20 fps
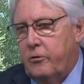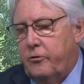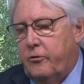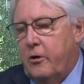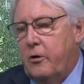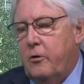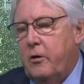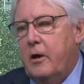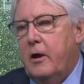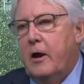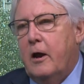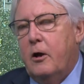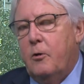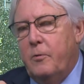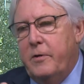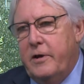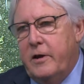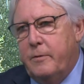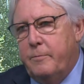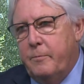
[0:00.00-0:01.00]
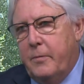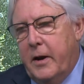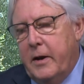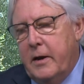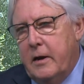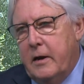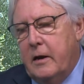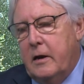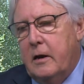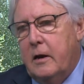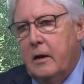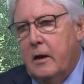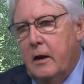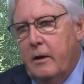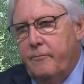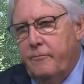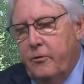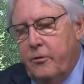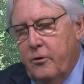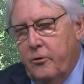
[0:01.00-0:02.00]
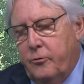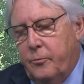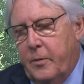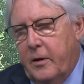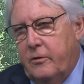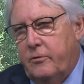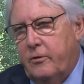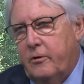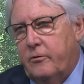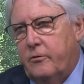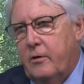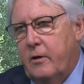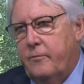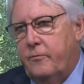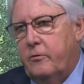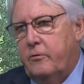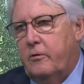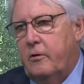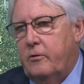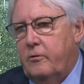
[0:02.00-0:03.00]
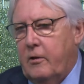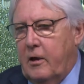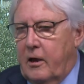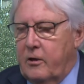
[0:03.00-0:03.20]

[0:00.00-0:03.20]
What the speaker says: So we need money for those basic services